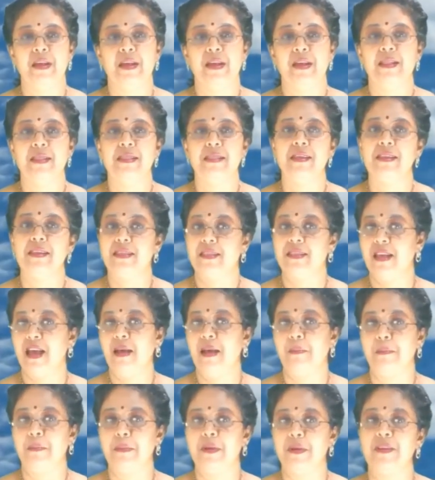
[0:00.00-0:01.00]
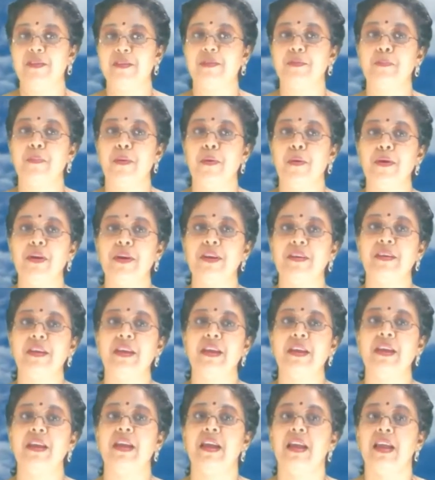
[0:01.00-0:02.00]
The thumb is
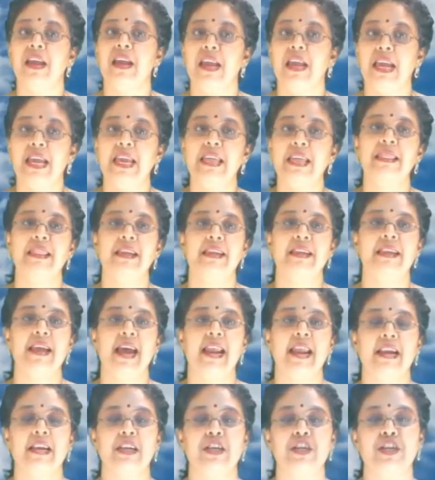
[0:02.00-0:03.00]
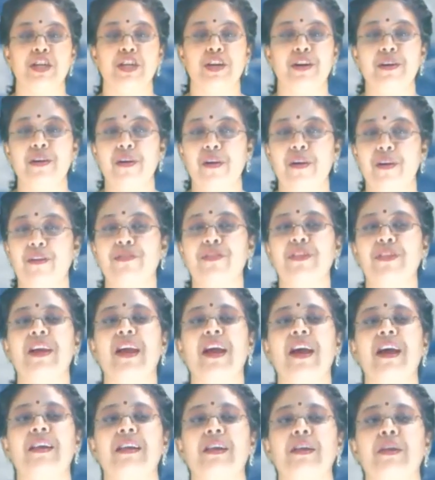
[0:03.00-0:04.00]
pointing in the direction of the
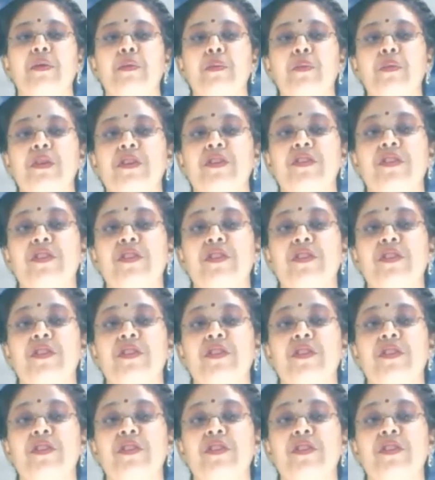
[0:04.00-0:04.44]
current, which